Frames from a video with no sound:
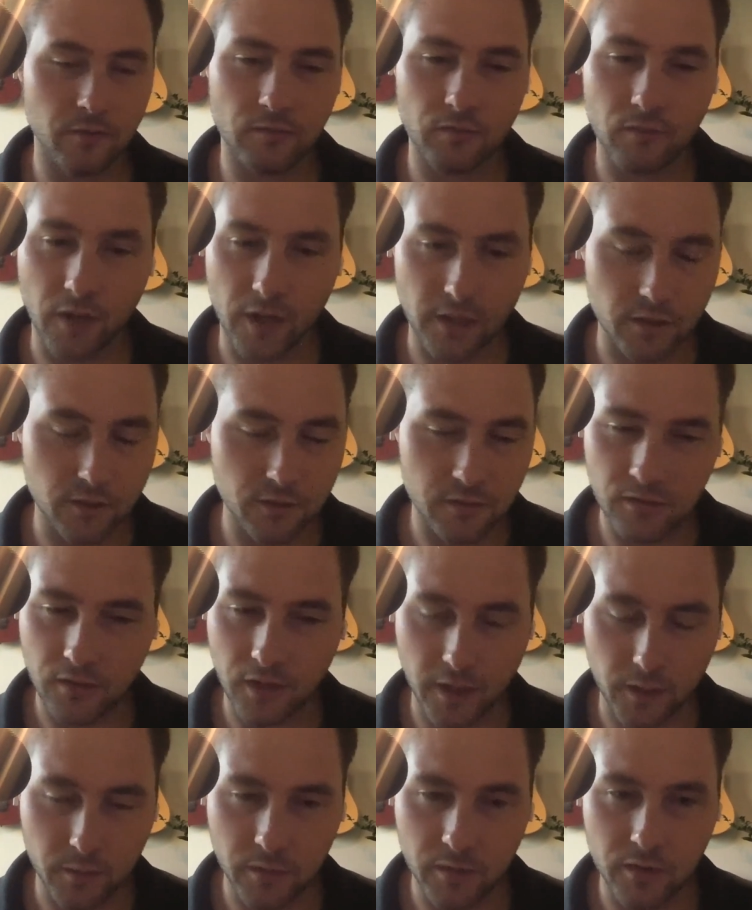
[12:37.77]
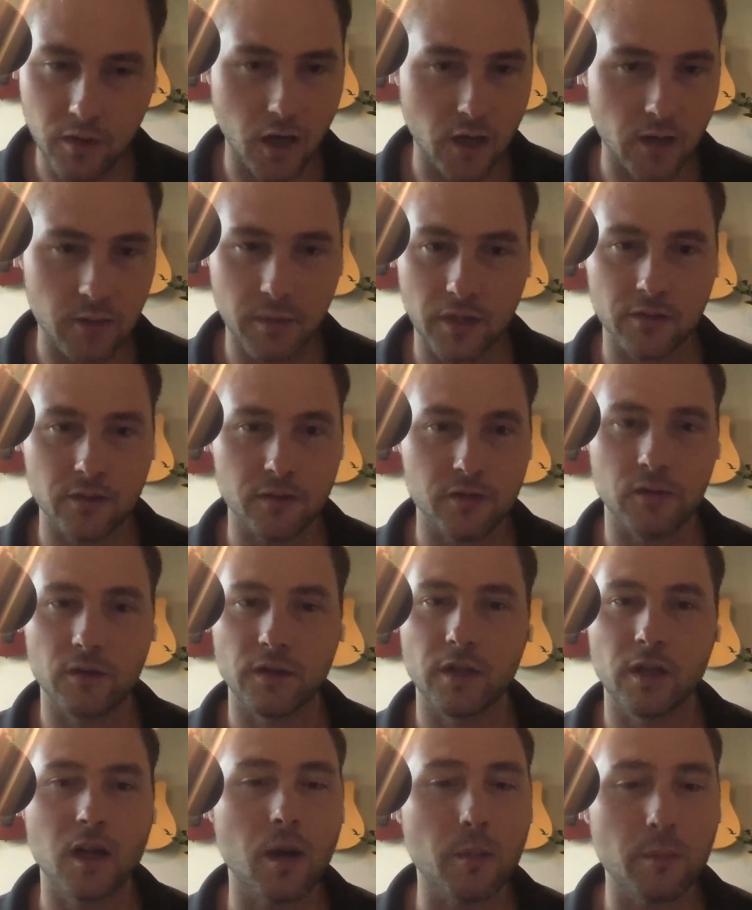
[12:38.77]
like we talked about, there's
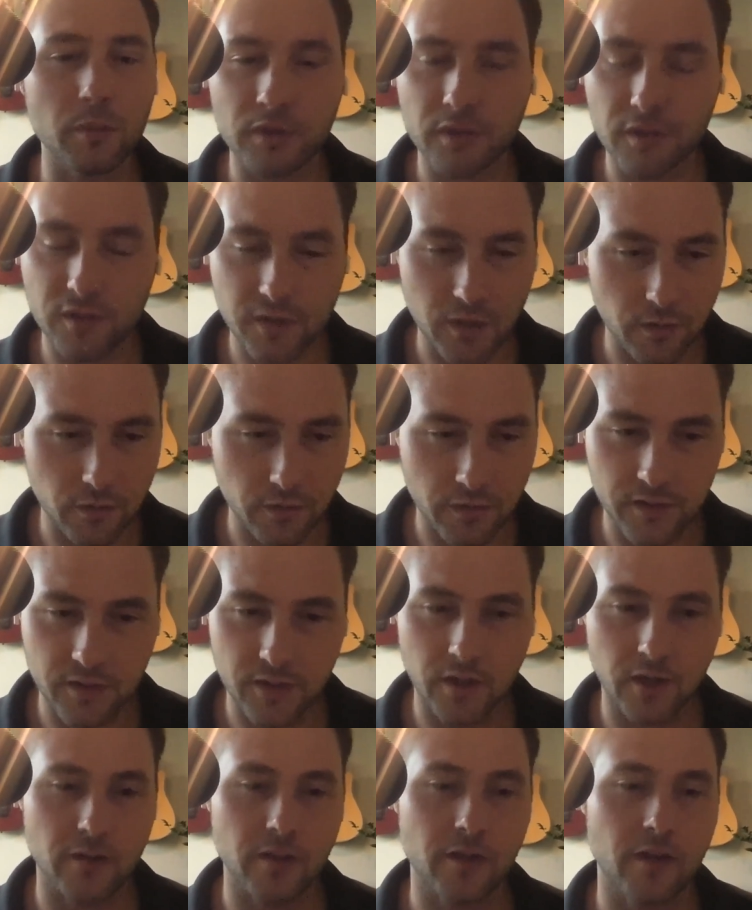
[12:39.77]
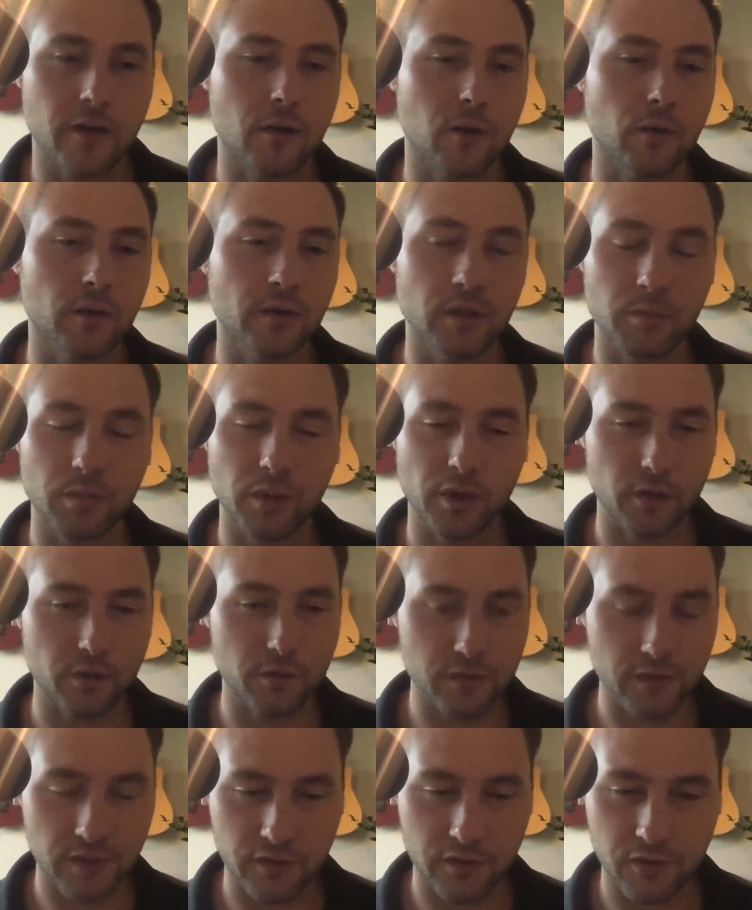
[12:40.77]
only a couple distilleries there. They're only
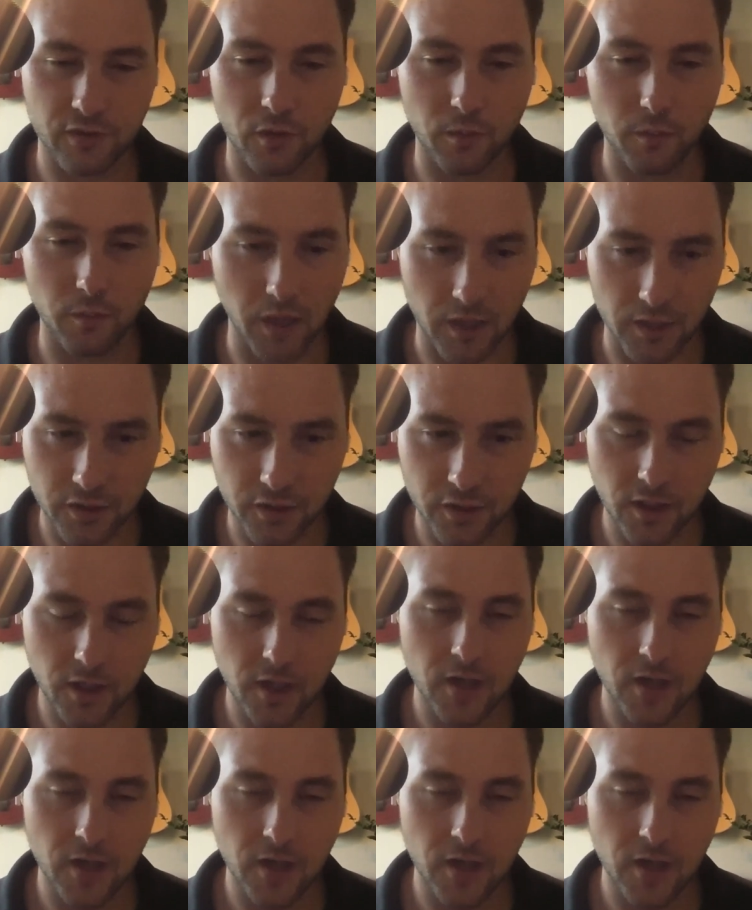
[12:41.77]
producing so much,